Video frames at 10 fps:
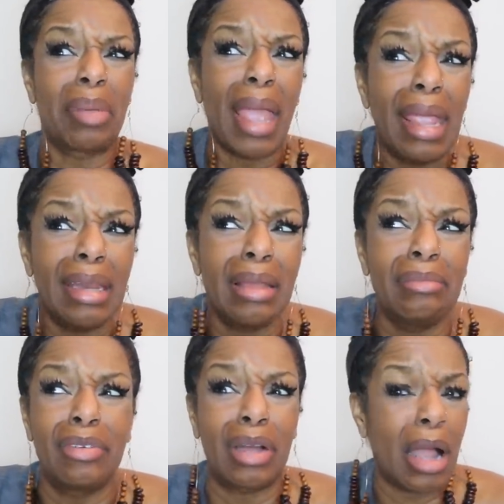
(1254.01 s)
pay
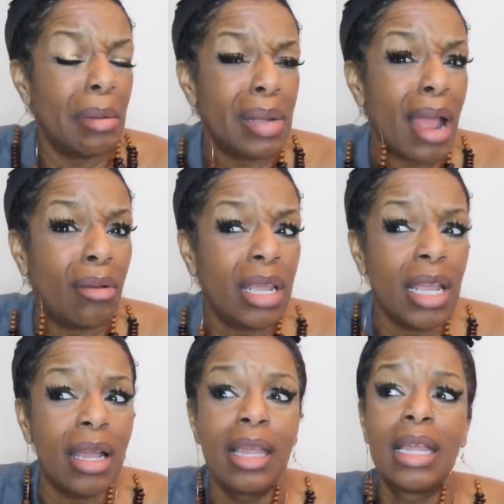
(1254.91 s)
them for coming out
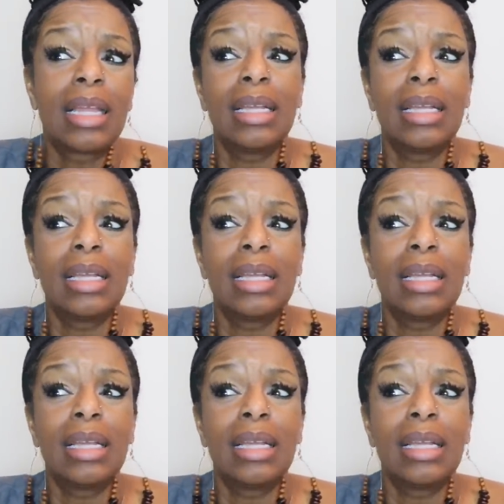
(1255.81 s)
here?